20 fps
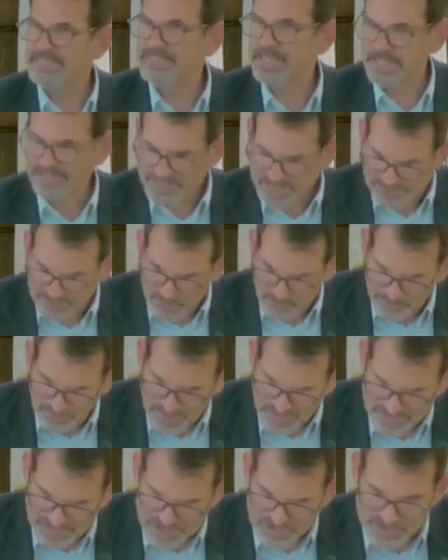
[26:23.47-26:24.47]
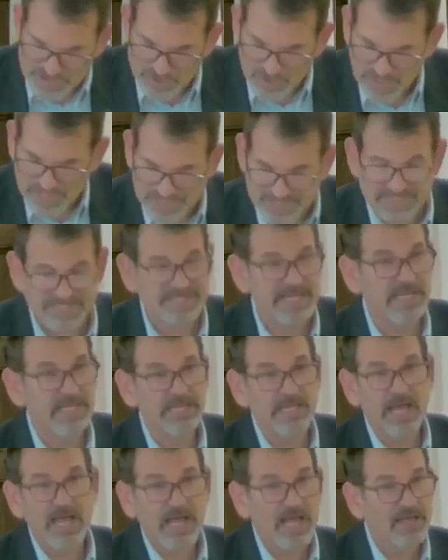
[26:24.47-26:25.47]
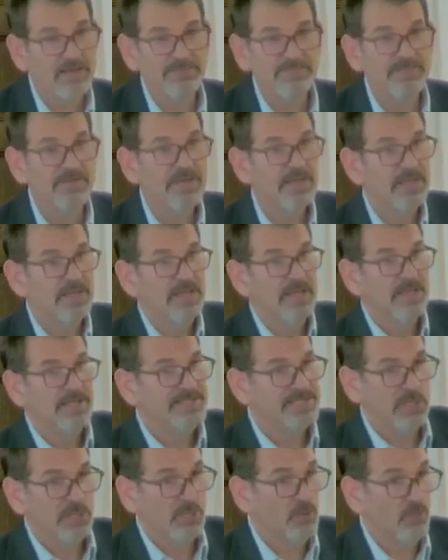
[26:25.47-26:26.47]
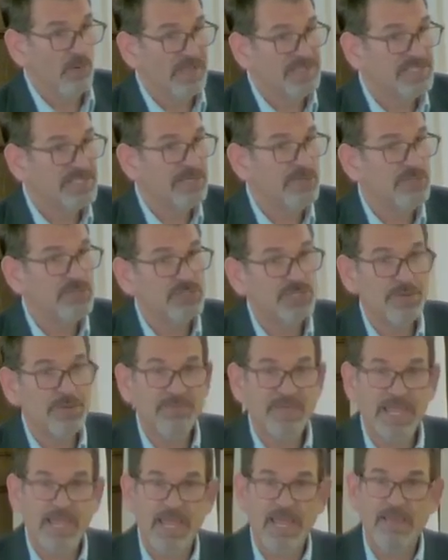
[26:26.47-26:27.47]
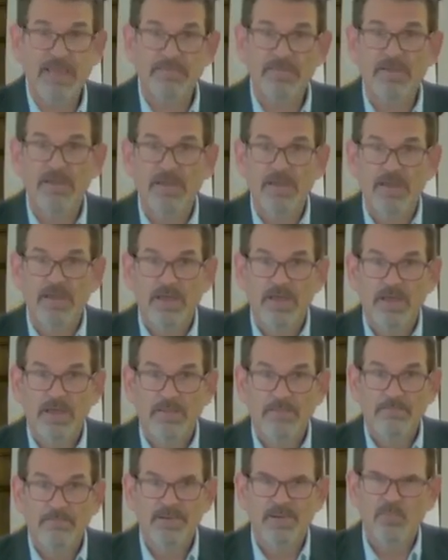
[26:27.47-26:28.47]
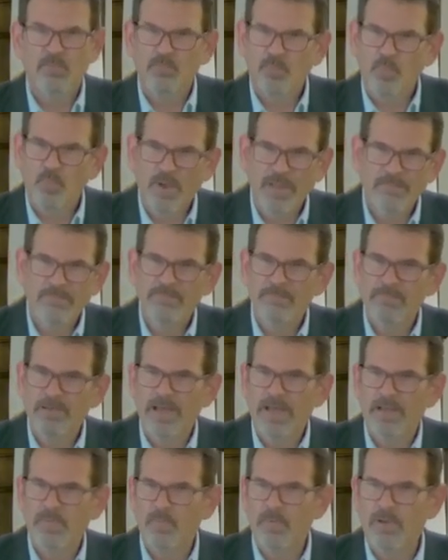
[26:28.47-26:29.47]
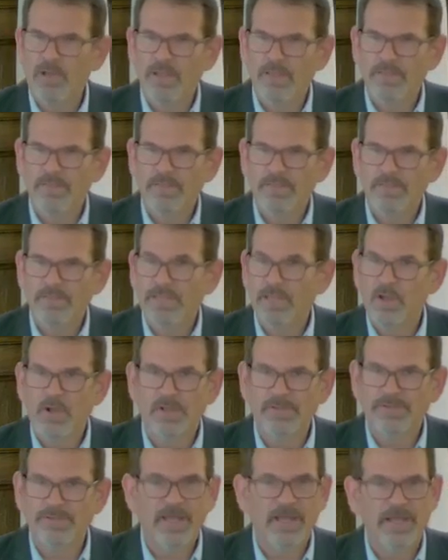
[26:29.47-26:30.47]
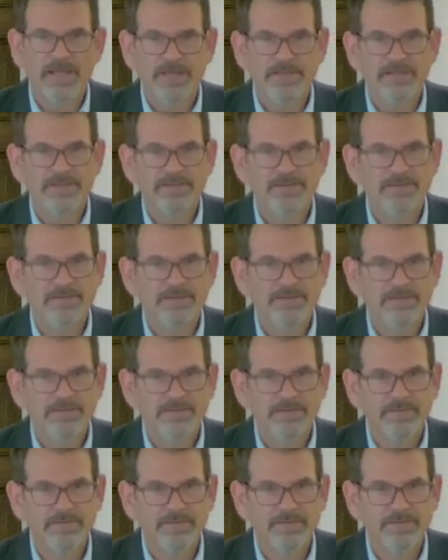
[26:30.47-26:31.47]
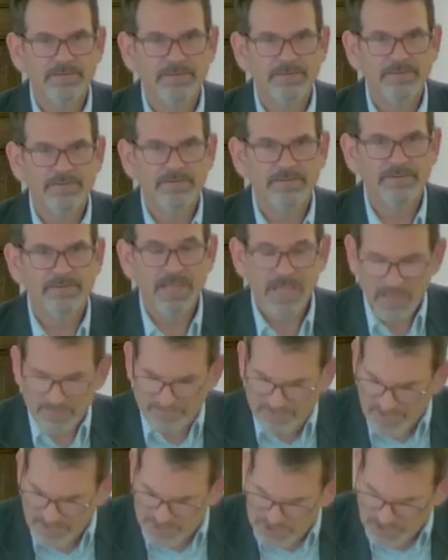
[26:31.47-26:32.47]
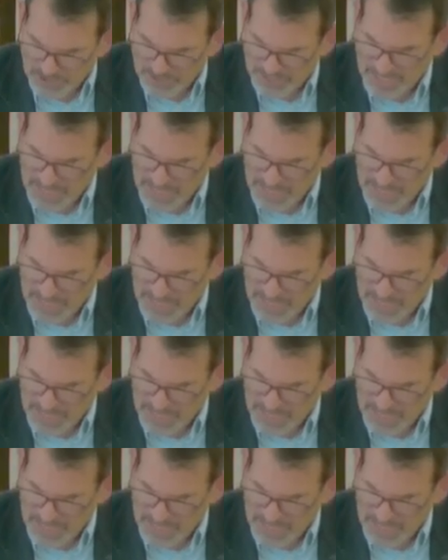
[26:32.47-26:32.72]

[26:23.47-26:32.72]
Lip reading: they did their best to try to stay alive until a rescue ship came, but one by one, they all died. Eventually,